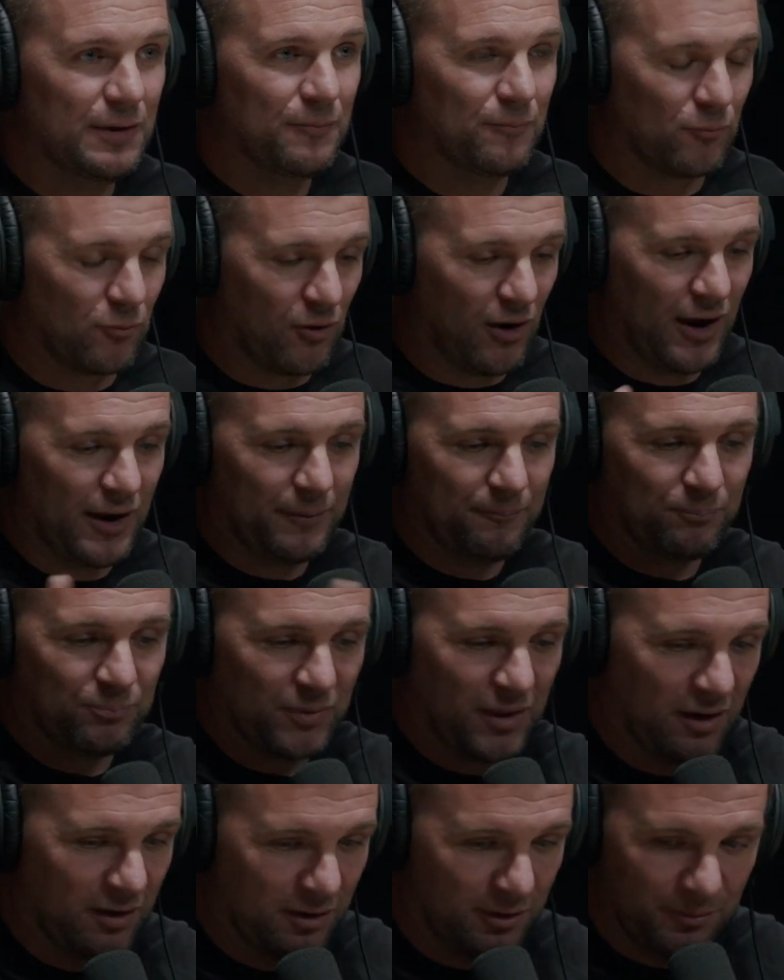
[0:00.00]
right?
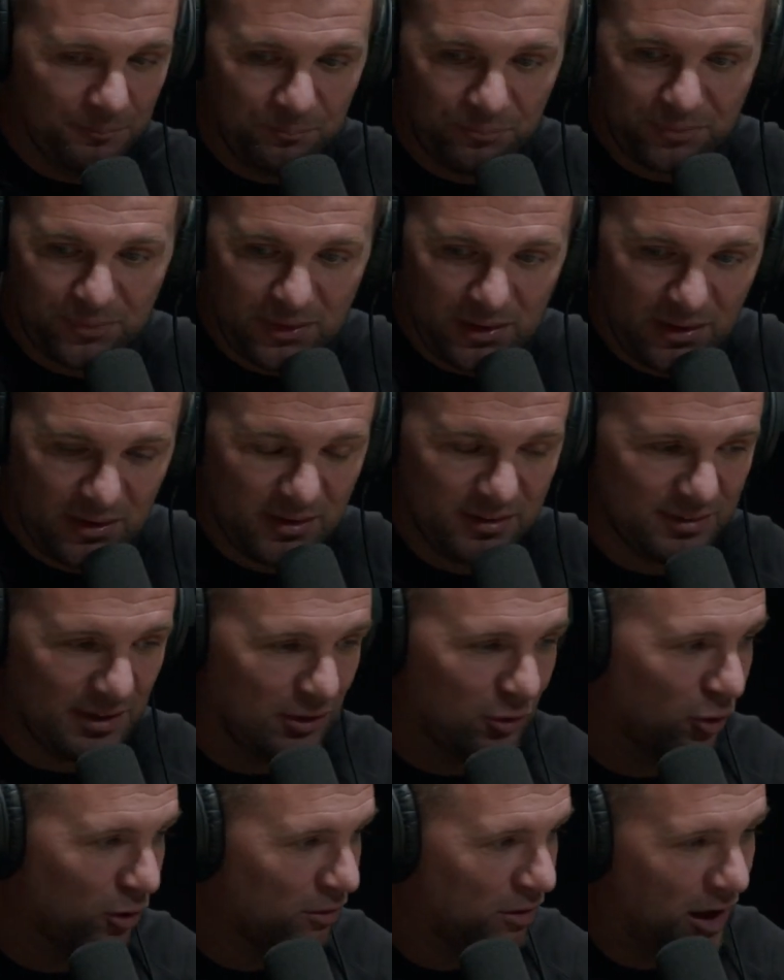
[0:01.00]
Because um, I
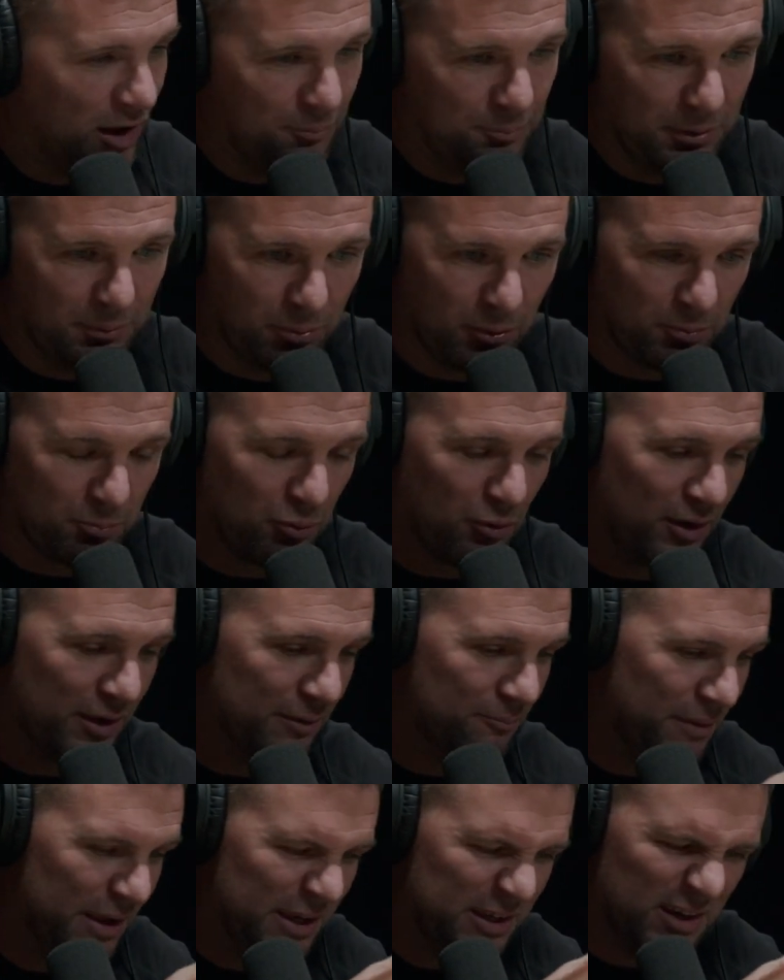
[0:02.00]
know a lot of people are praying,
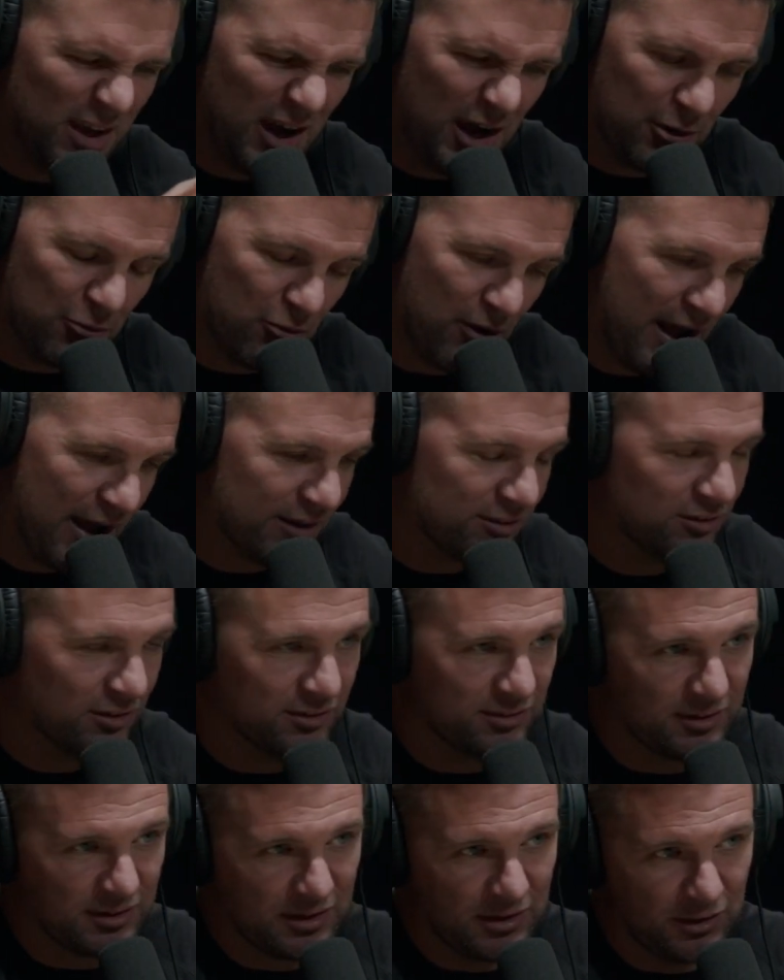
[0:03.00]
man, Iraq
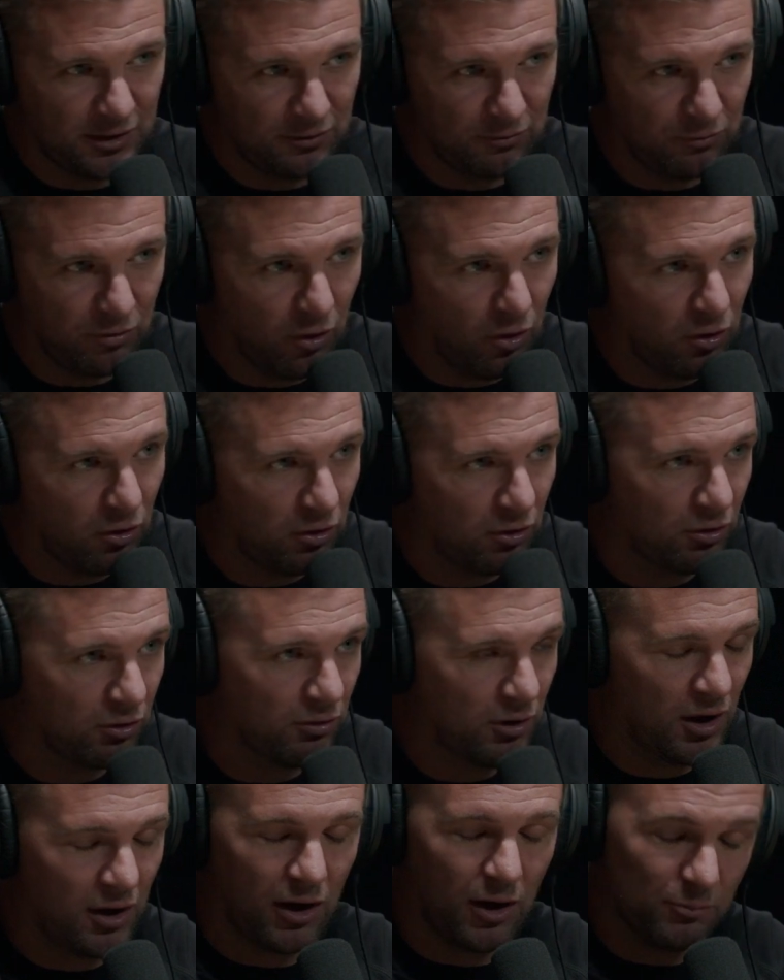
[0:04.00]
doesn't get involved.
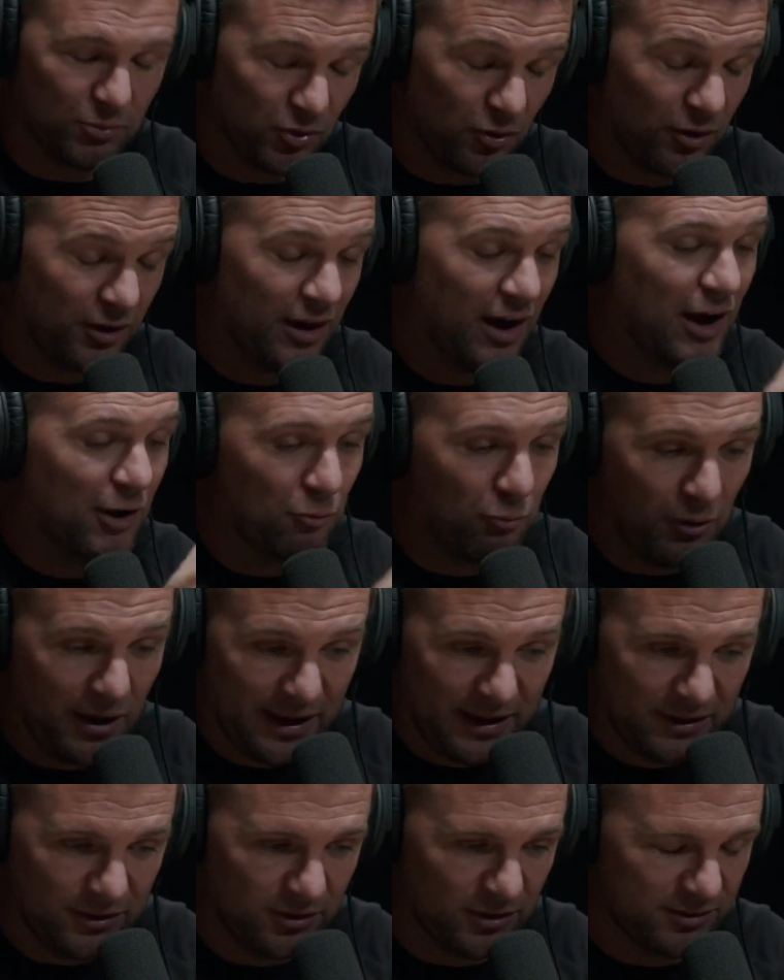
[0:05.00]
I'm sorry,
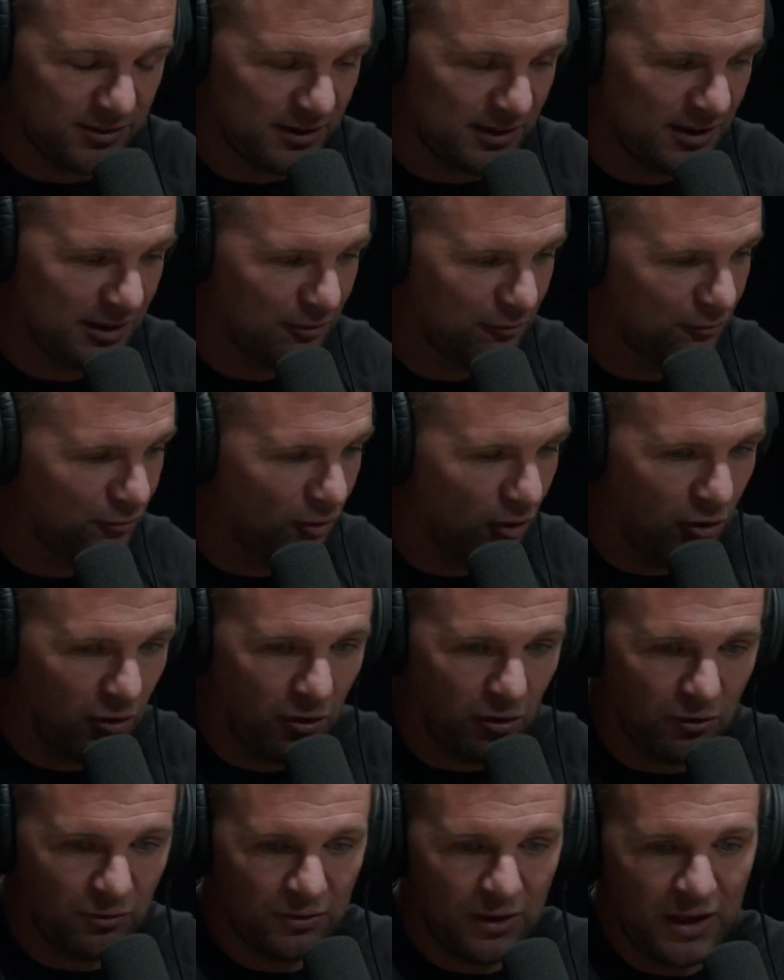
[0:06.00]
Iran doesn't get
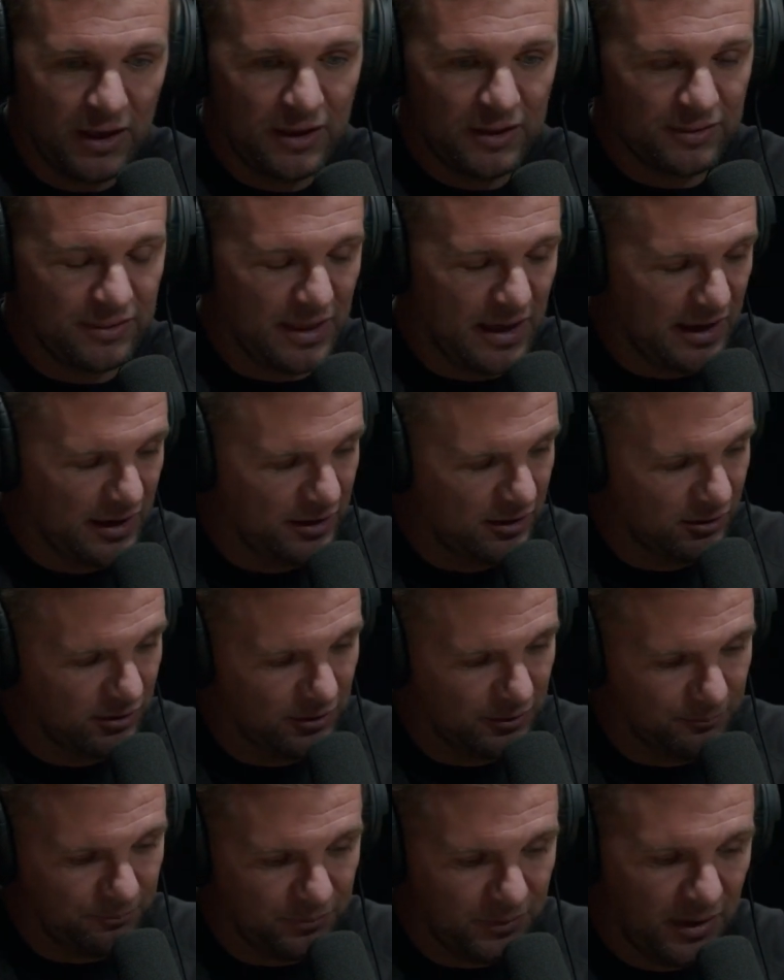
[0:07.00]
involved. That
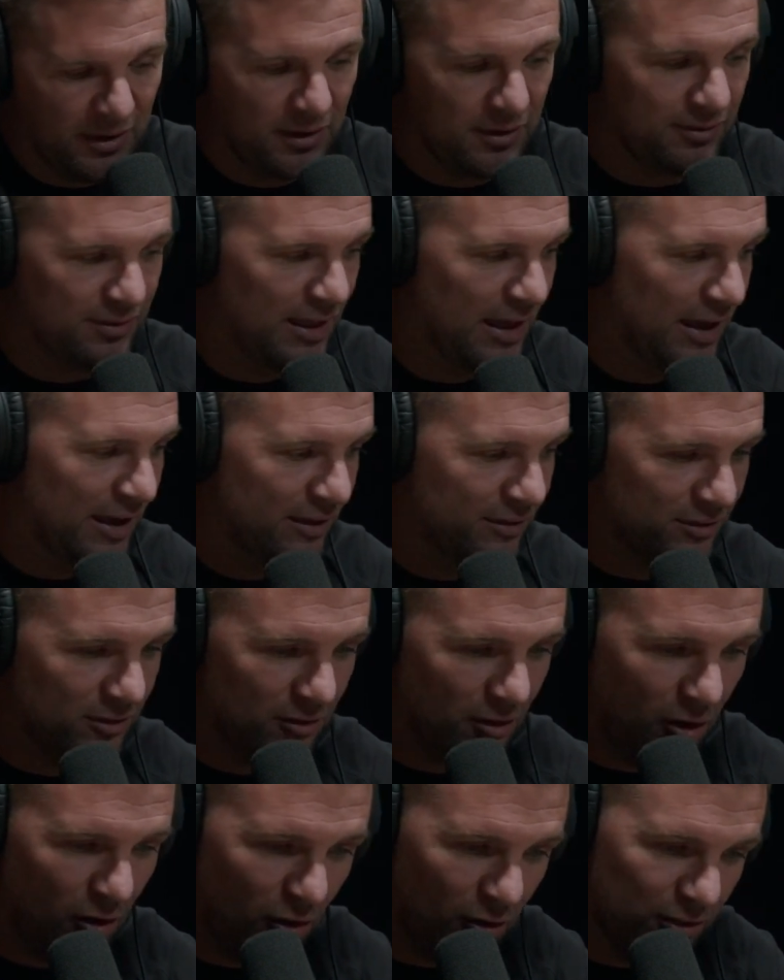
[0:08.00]
um, that
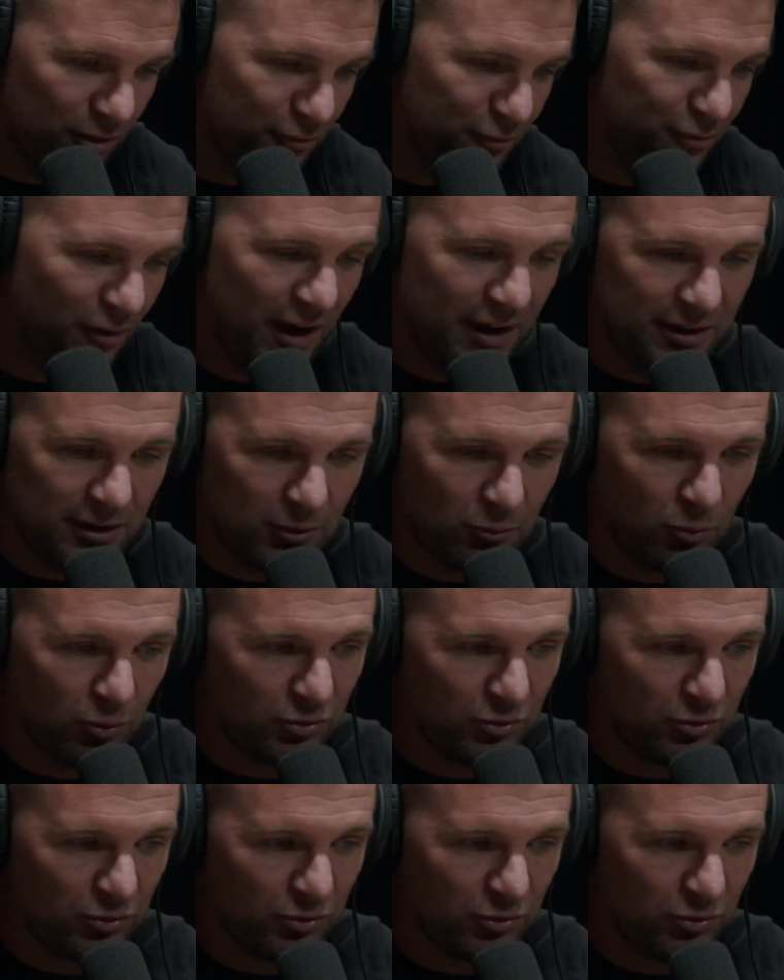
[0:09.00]
all the fighting will